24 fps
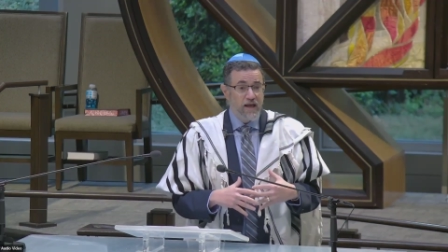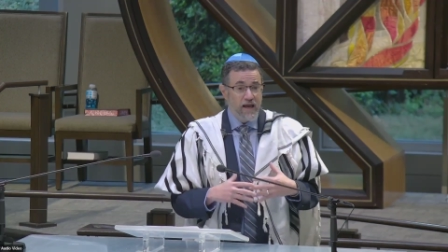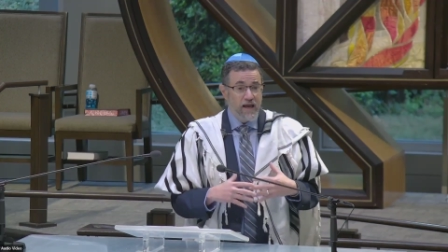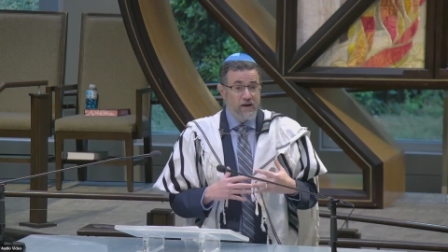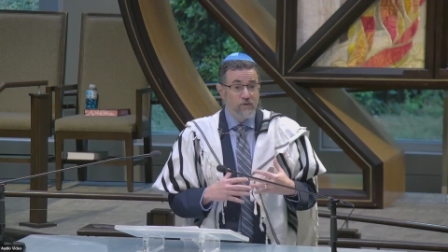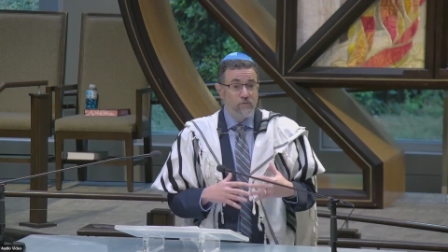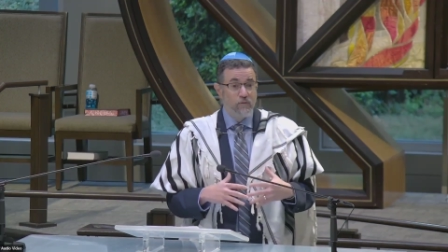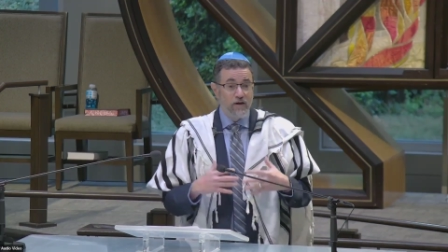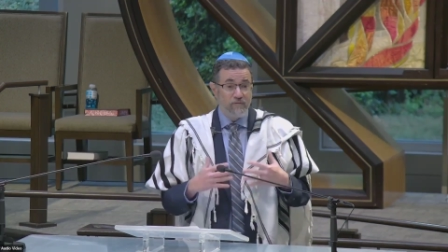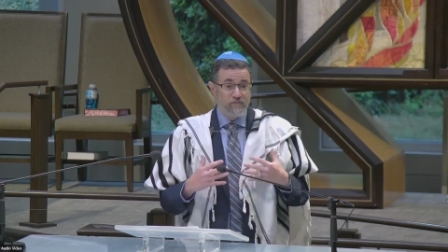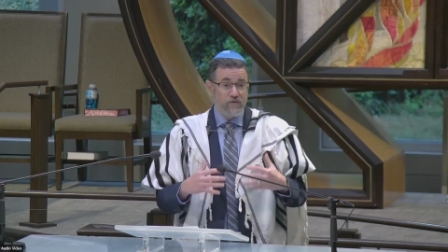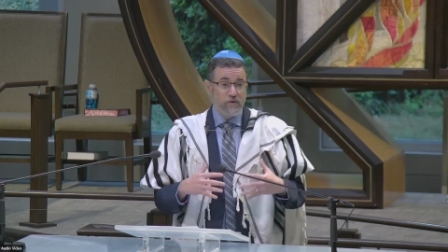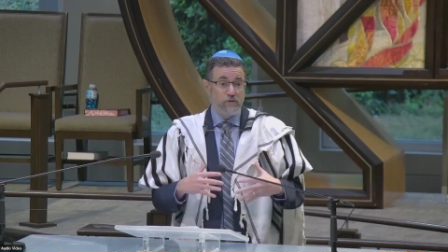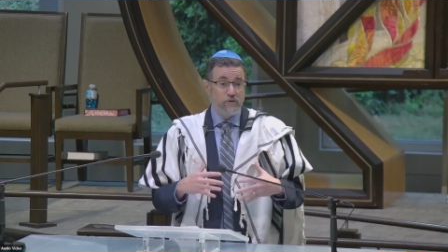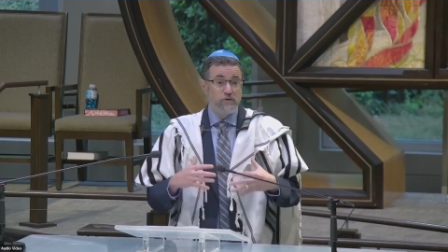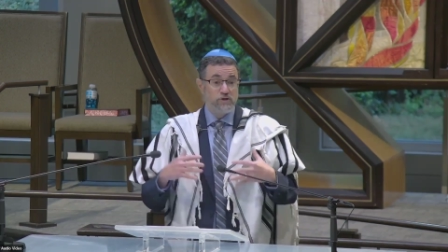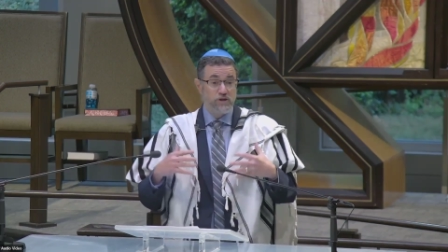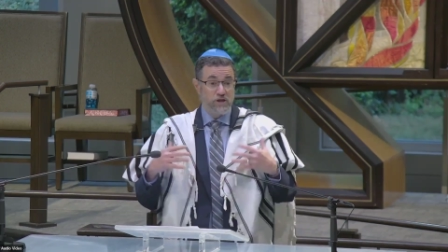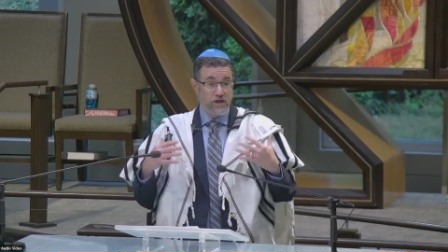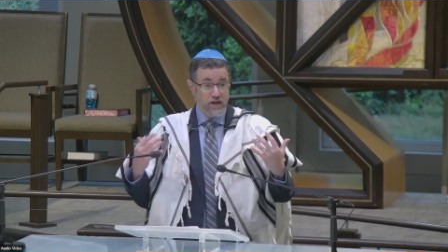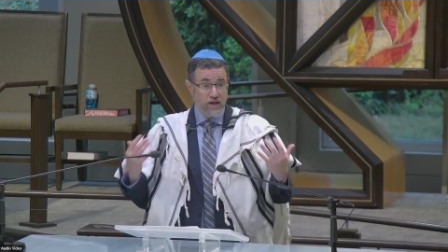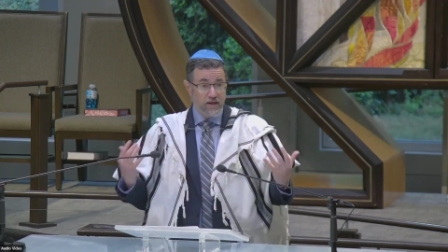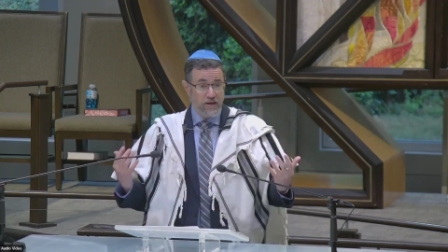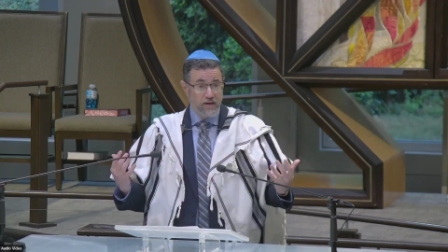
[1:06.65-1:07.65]
a
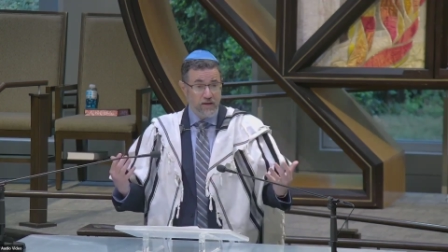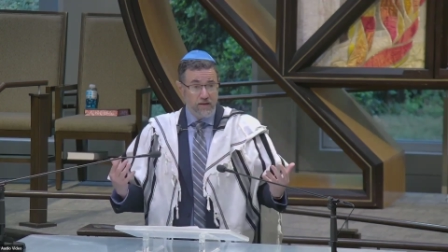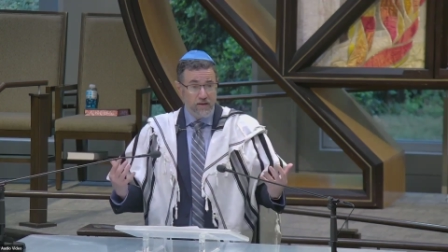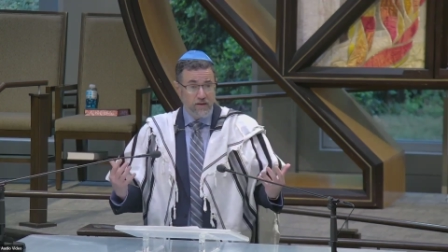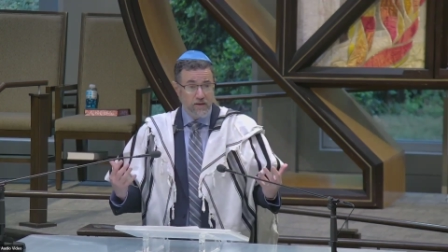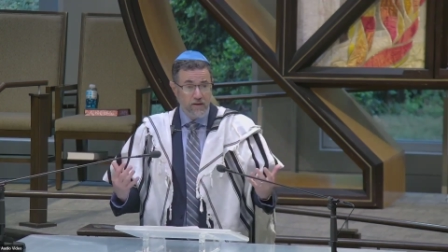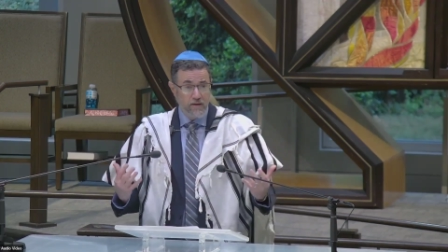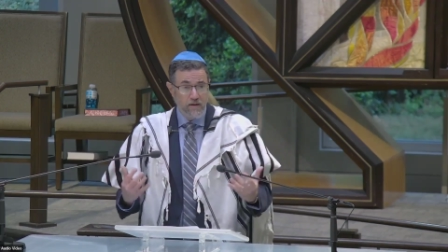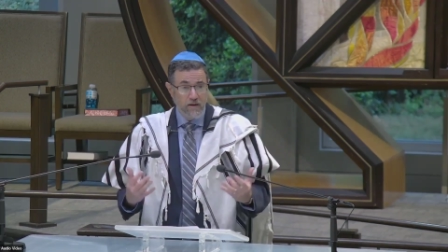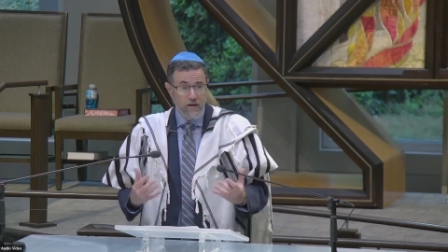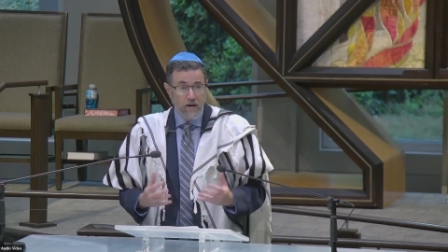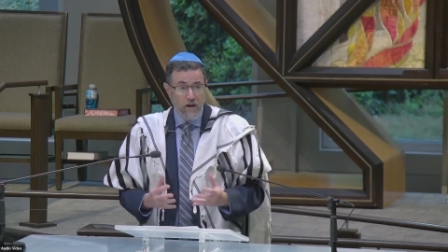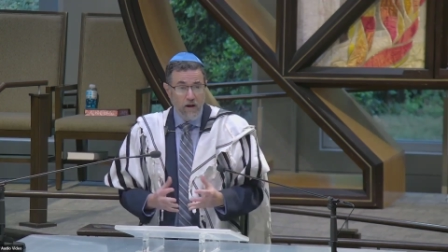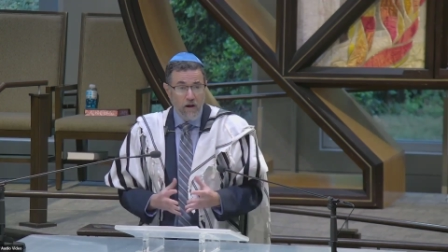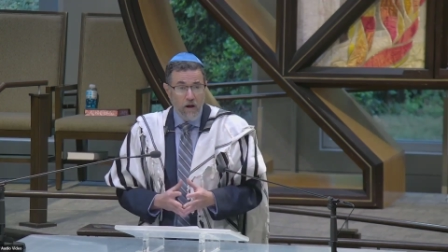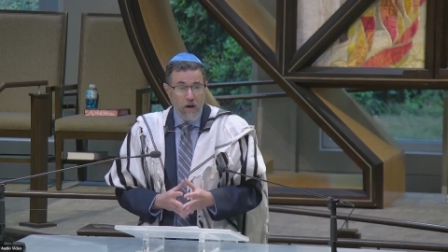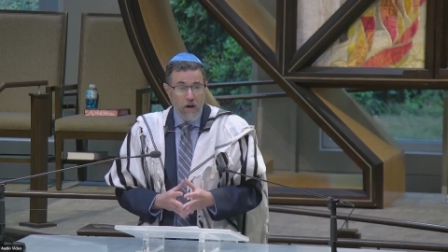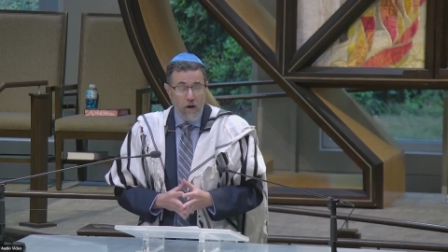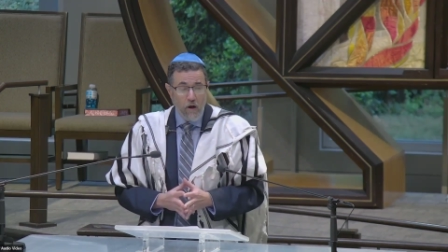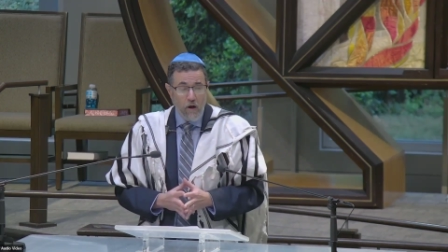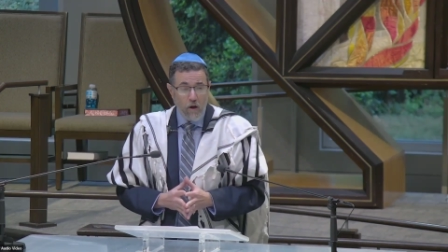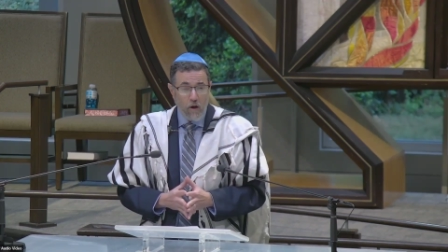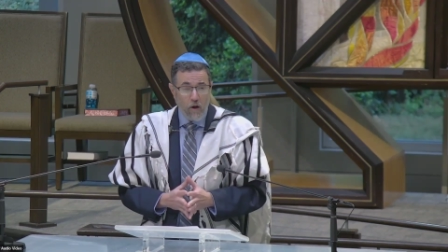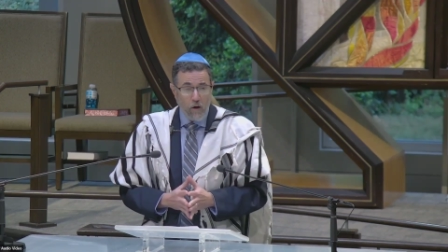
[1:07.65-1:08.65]
refugee.
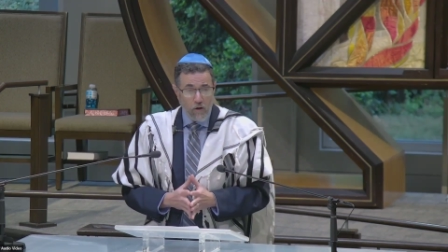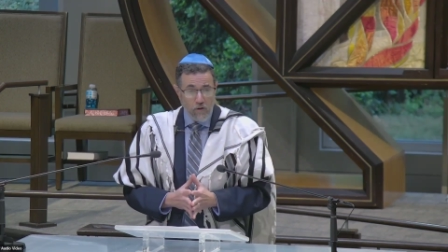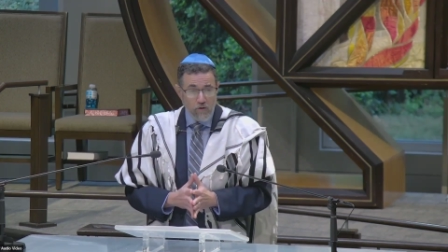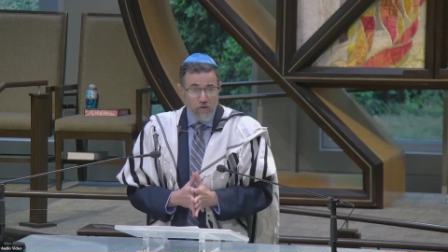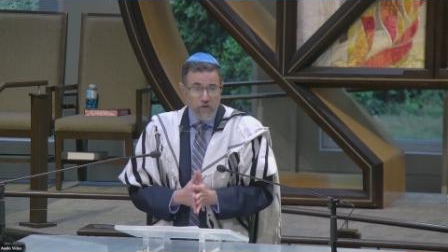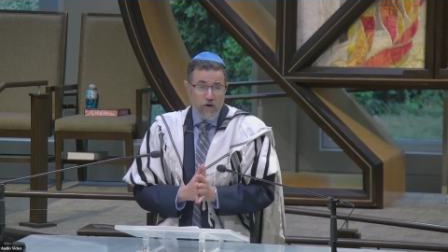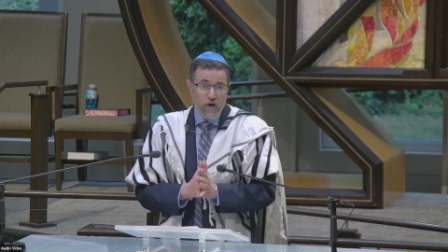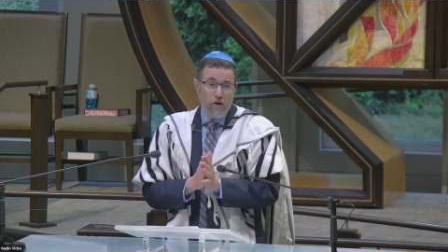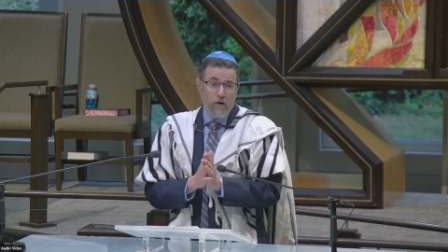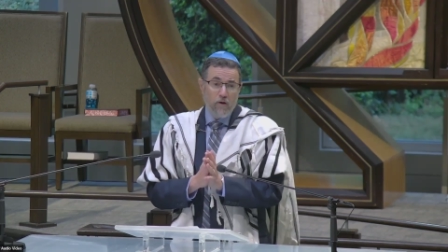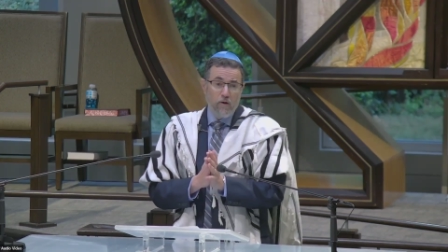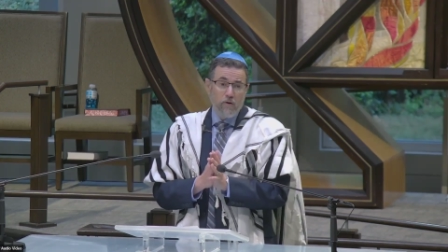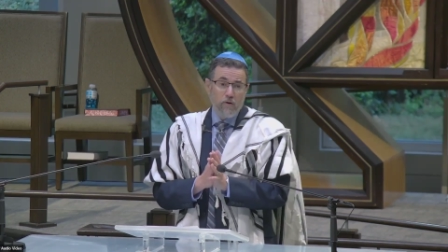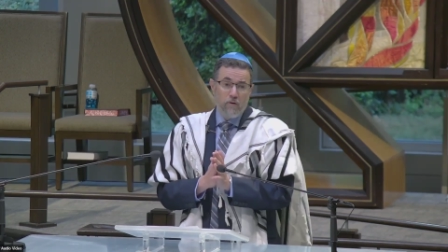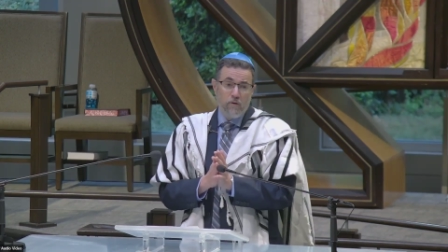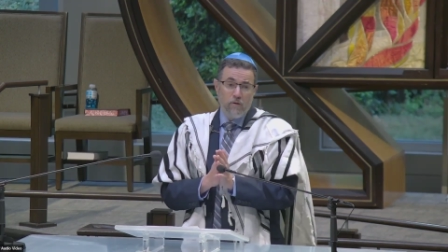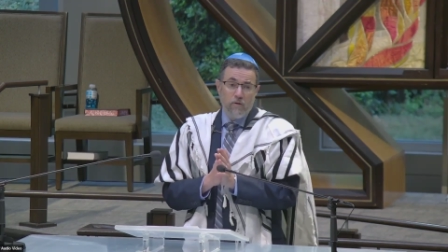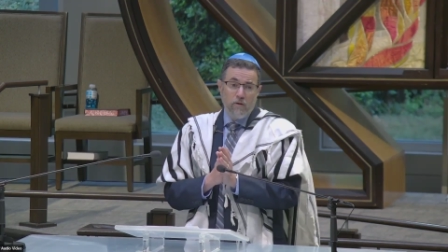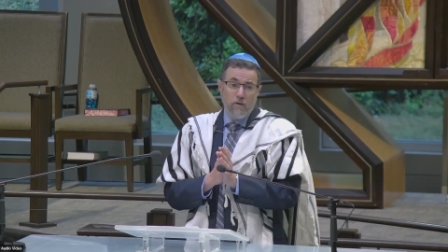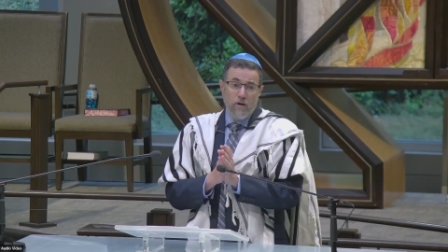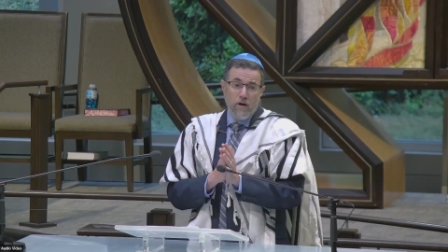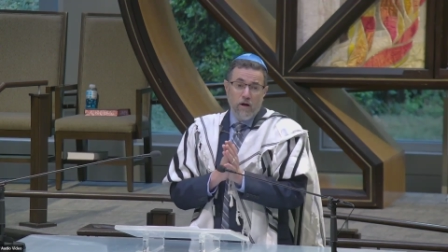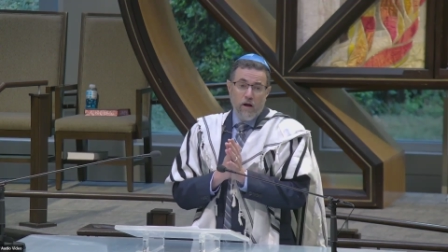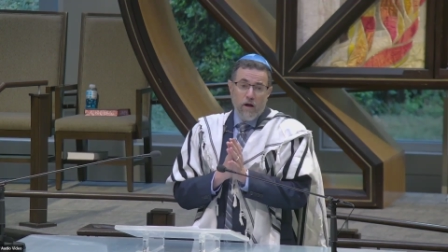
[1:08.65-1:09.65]

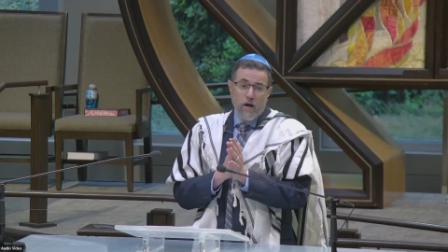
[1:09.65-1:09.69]
Although,